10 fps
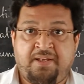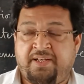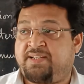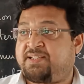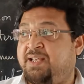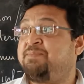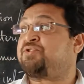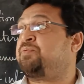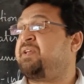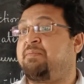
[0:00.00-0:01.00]
It seems
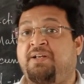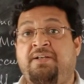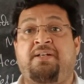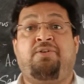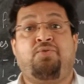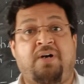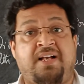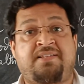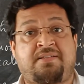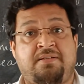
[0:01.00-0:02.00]
to be abundant to
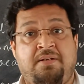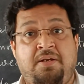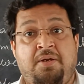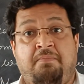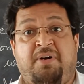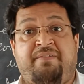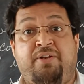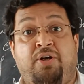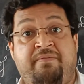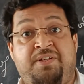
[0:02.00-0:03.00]
us, but we
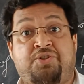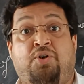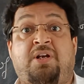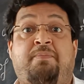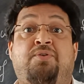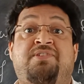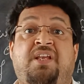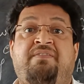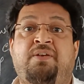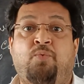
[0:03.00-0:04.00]
always talk about
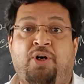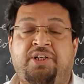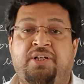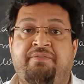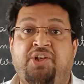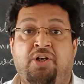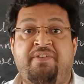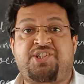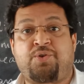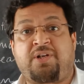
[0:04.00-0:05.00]
saving water, we
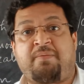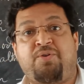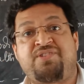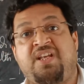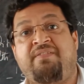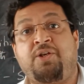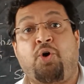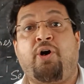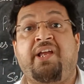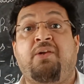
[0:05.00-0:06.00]
always talk about
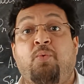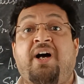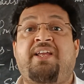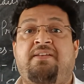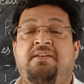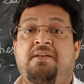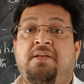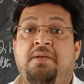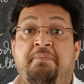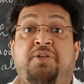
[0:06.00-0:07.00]
saving oil. Why?
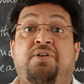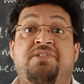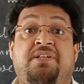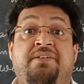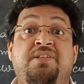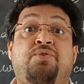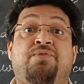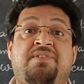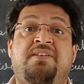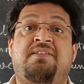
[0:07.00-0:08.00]
Because the
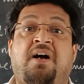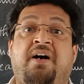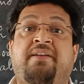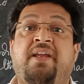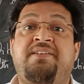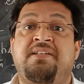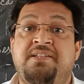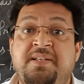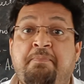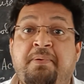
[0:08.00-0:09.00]
resources are
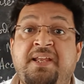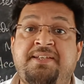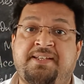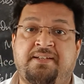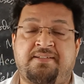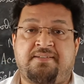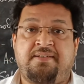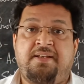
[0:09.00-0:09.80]
getting depleted.